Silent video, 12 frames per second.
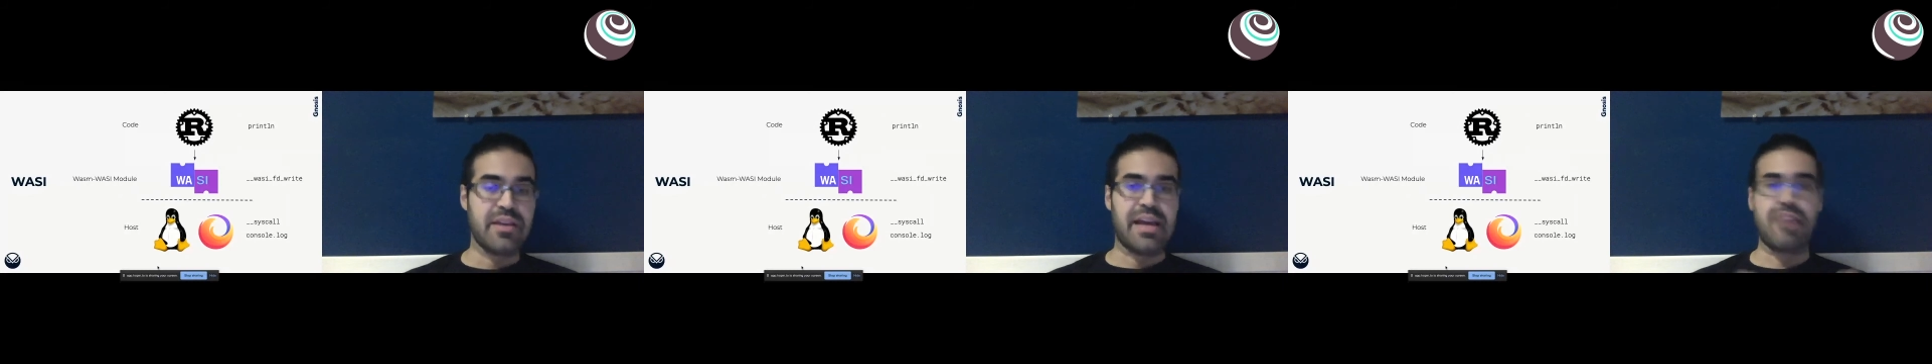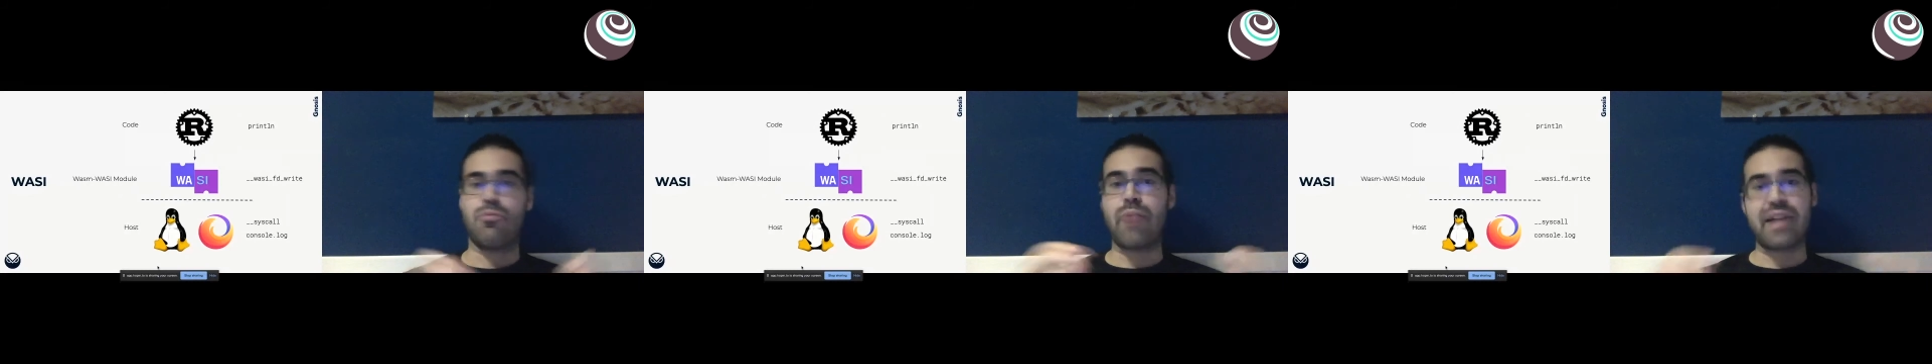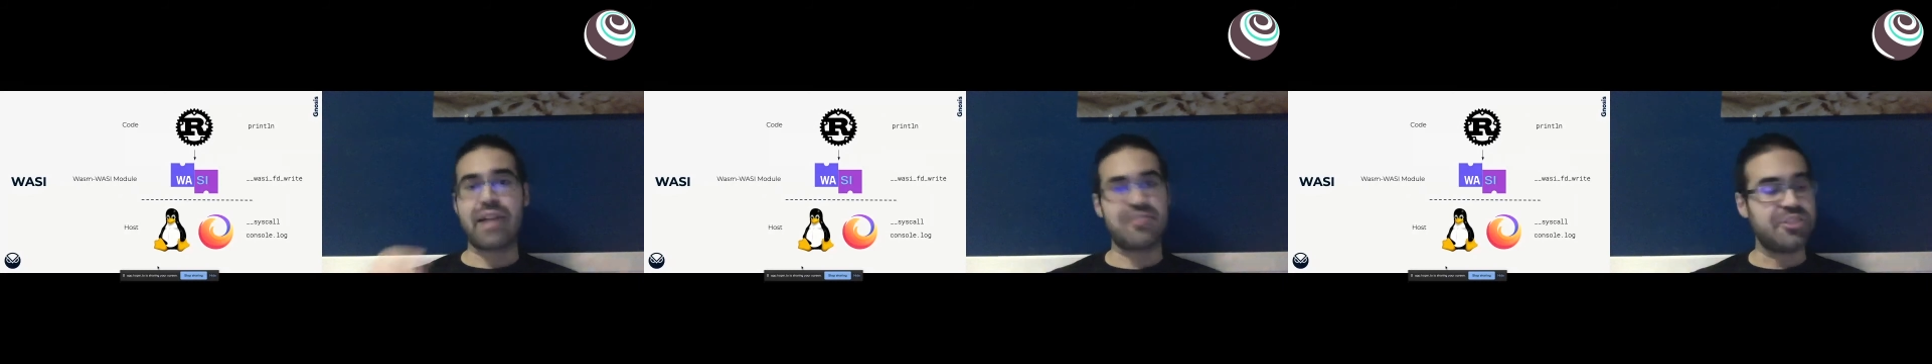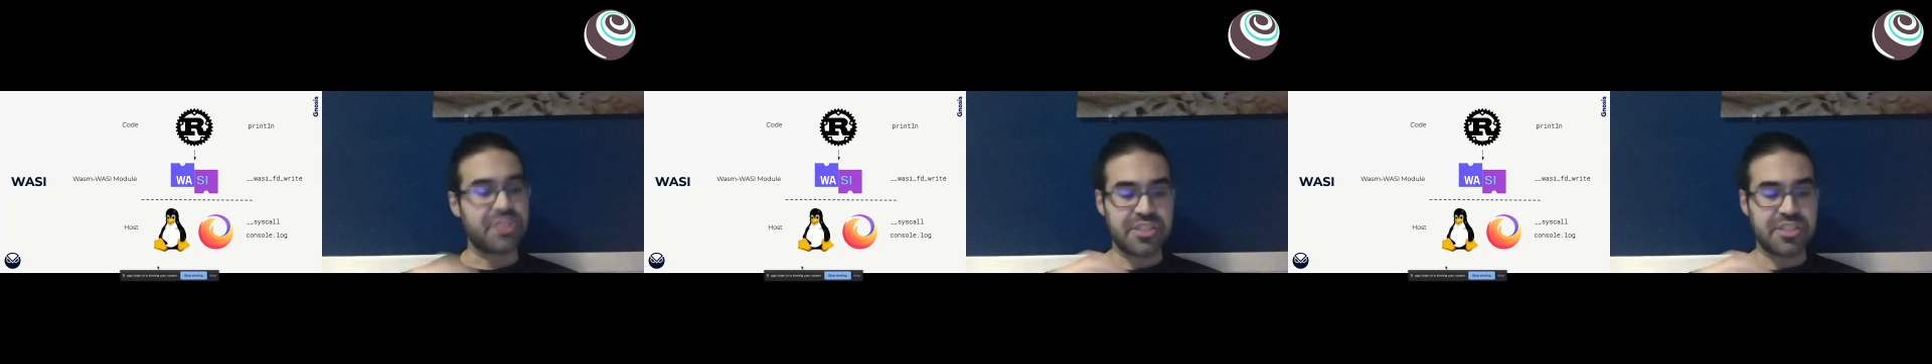And WASI
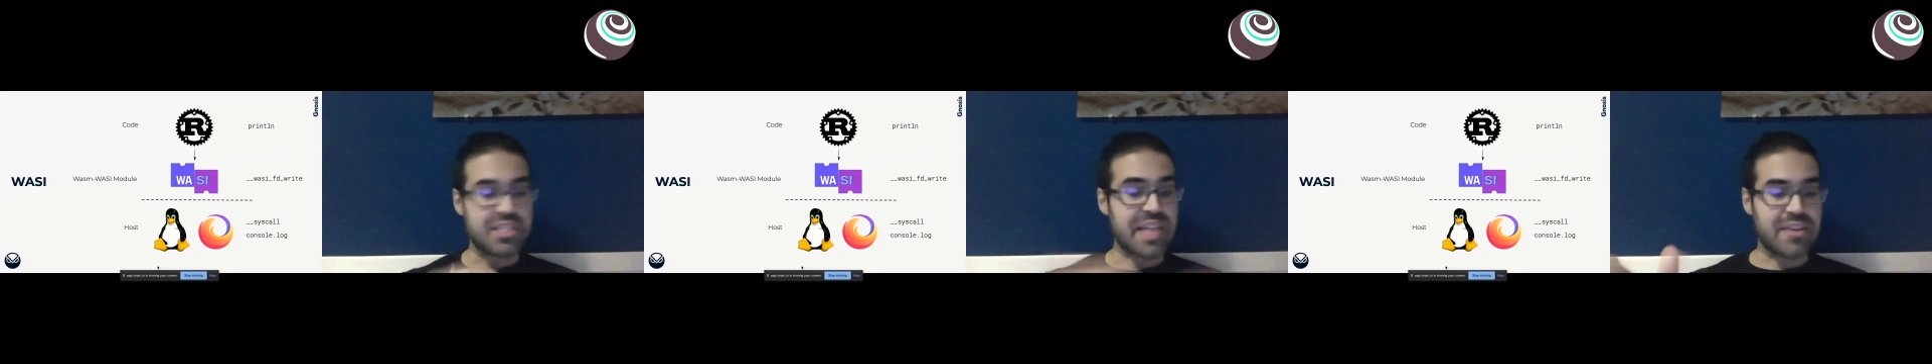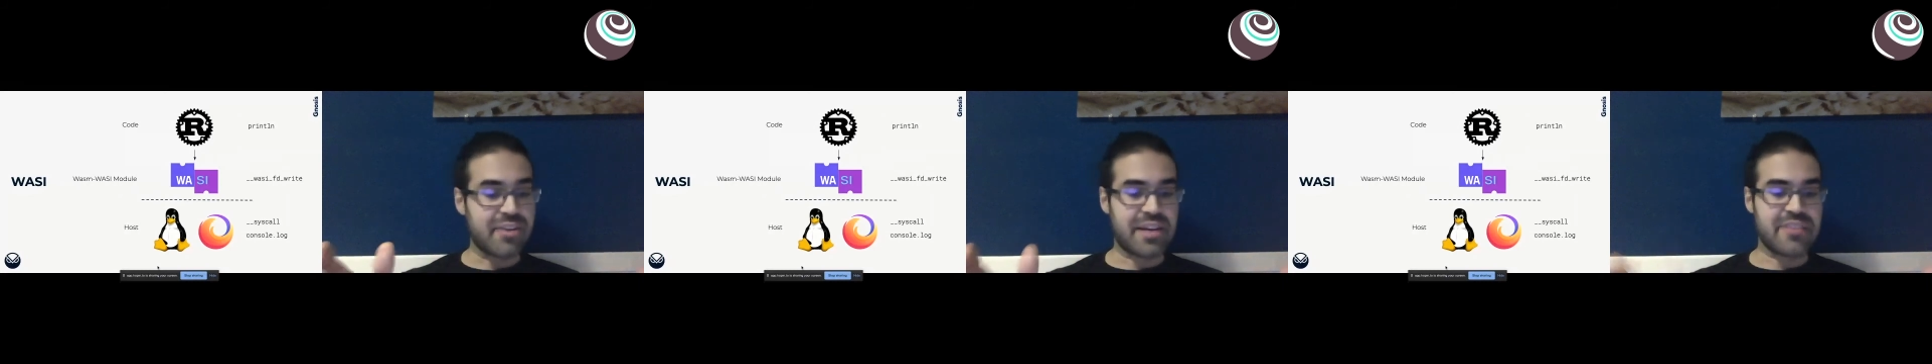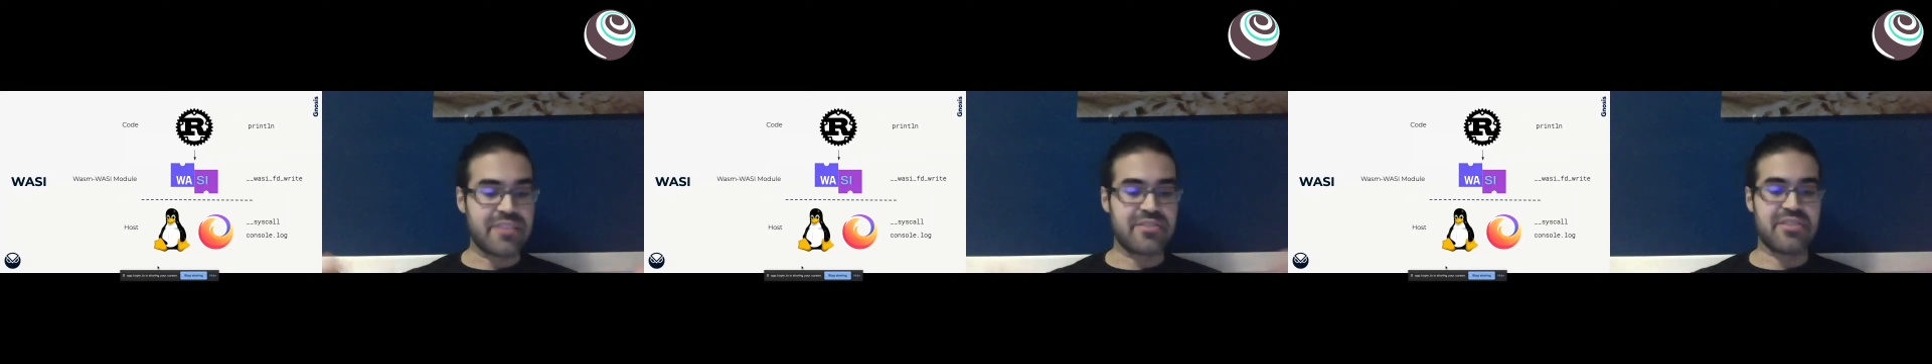just standardizes